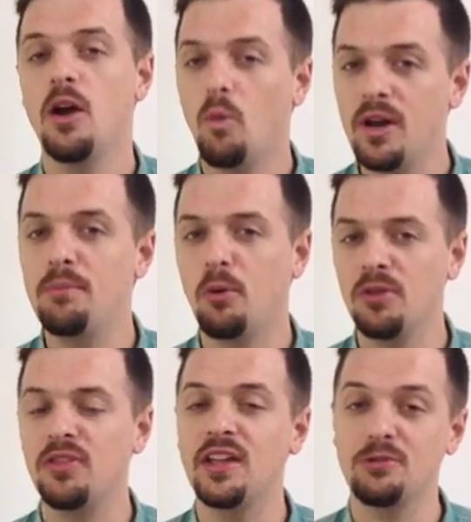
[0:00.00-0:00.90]
One
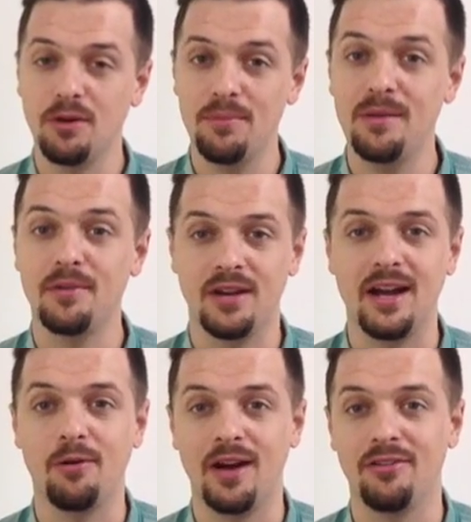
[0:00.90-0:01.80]
important thing to remember,
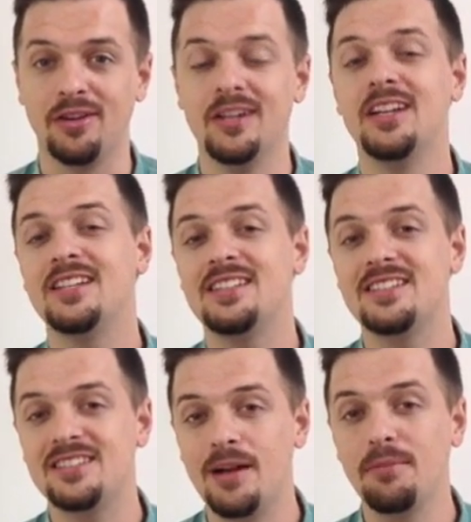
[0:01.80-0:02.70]
however, is that
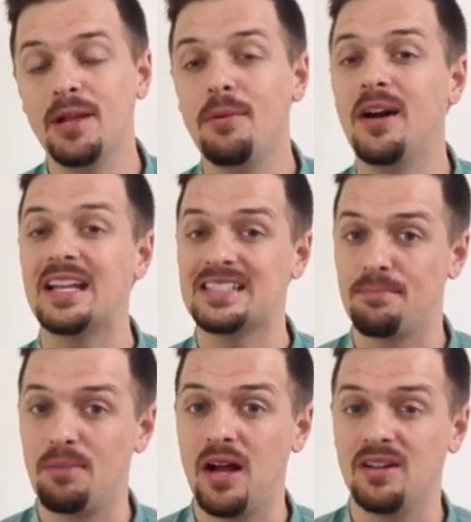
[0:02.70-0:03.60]
StumbleUpon has a
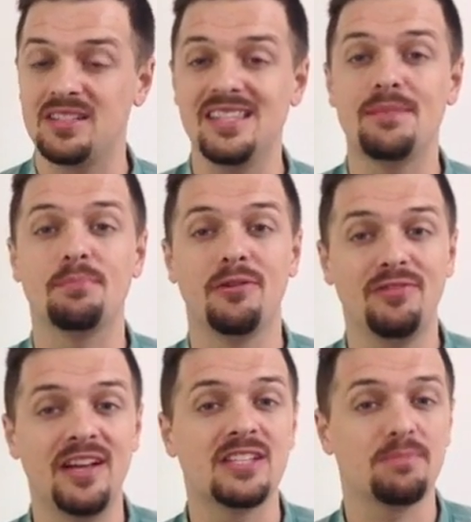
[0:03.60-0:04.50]
policy that
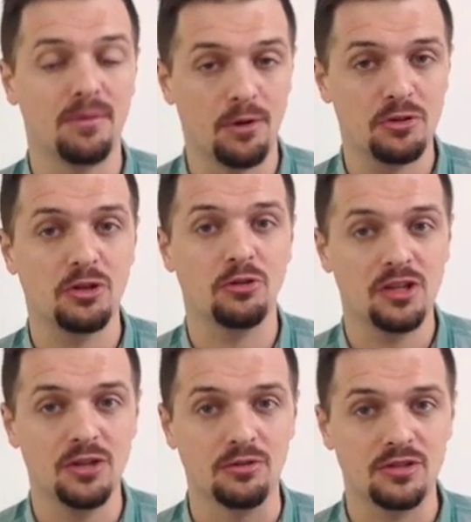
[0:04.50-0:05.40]
prevents promotional
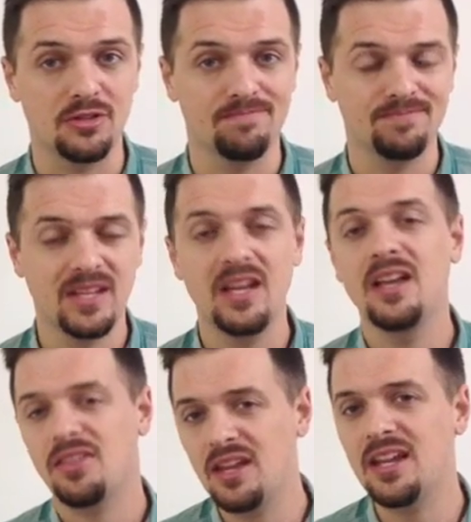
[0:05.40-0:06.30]
use.
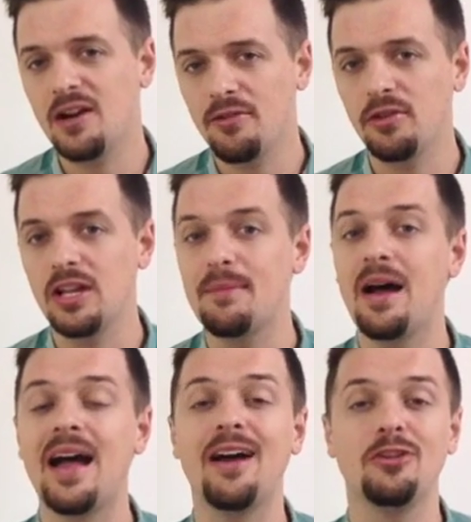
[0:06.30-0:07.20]
Think carefully
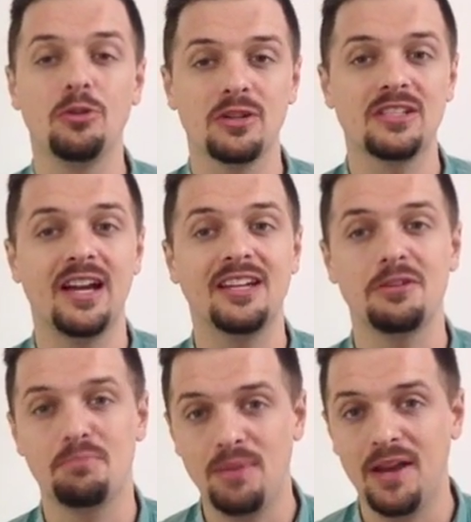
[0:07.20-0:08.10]
about how your site
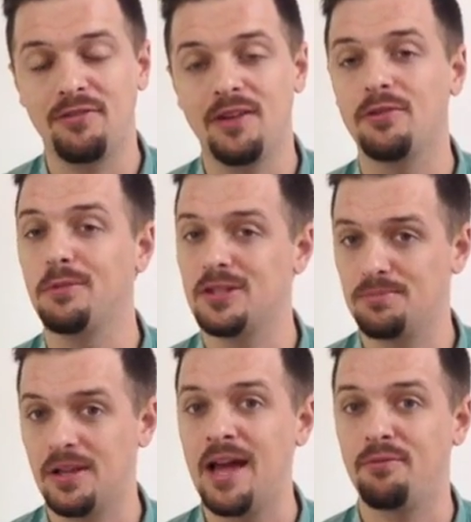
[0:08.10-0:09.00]
could benefit from this
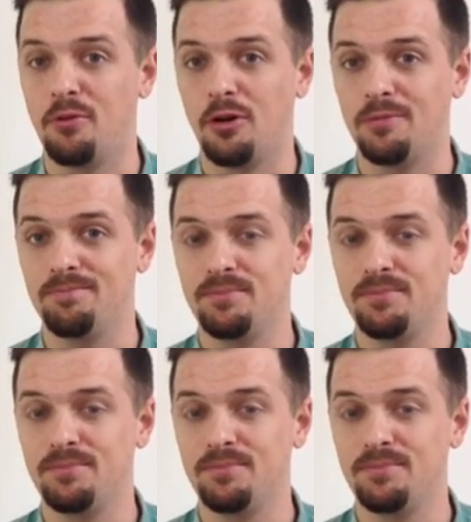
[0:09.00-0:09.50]
platform.